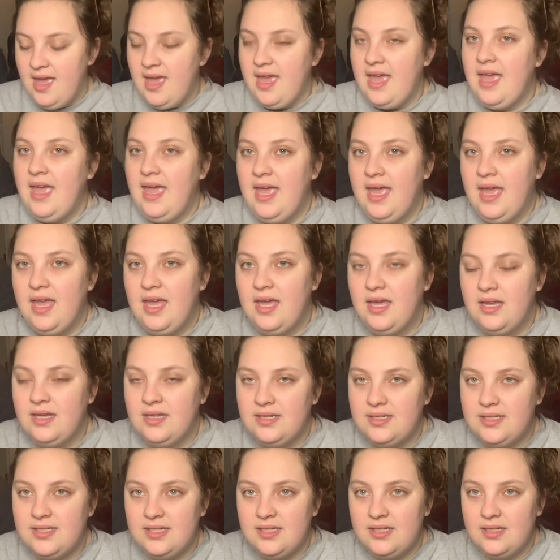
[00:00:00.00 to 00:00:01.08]

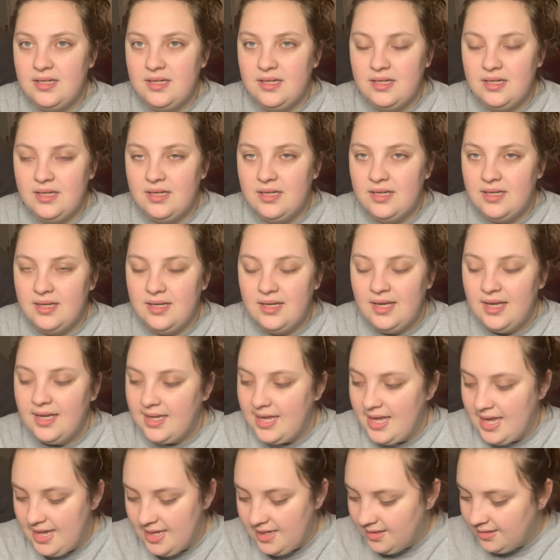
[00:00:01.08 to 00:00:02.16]
And
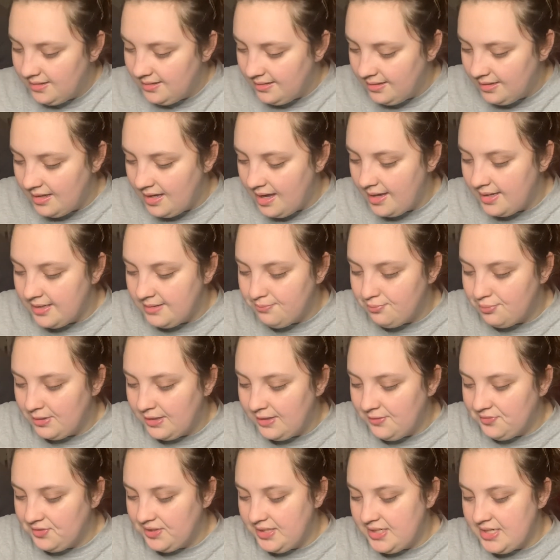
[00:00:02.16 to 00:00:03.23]
again, I
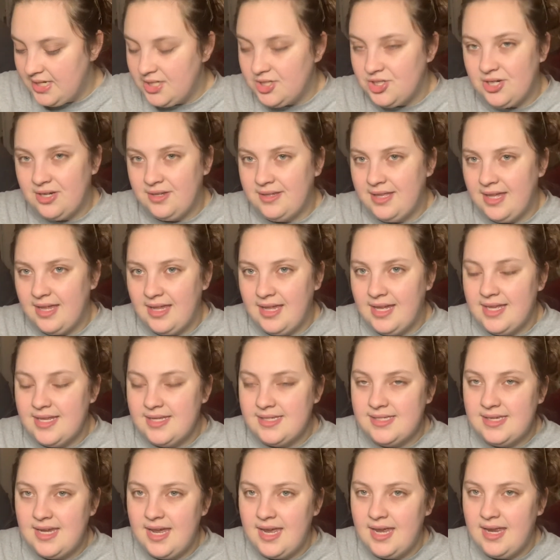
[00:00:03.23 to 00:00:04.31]
briefly touched on that last
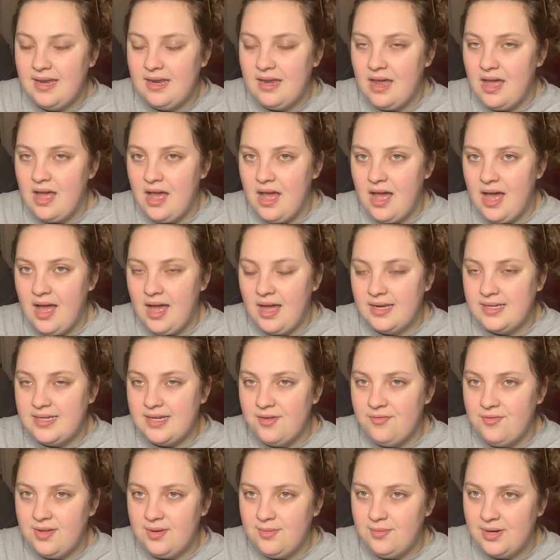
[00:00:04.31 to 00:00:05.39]
night. I
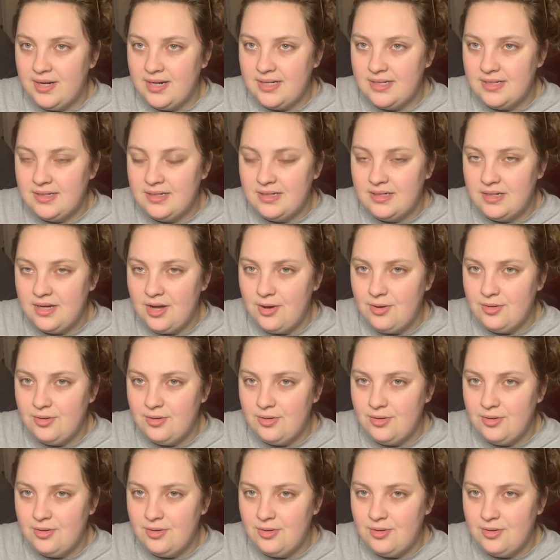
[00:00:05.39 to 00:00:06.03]
definitely want to go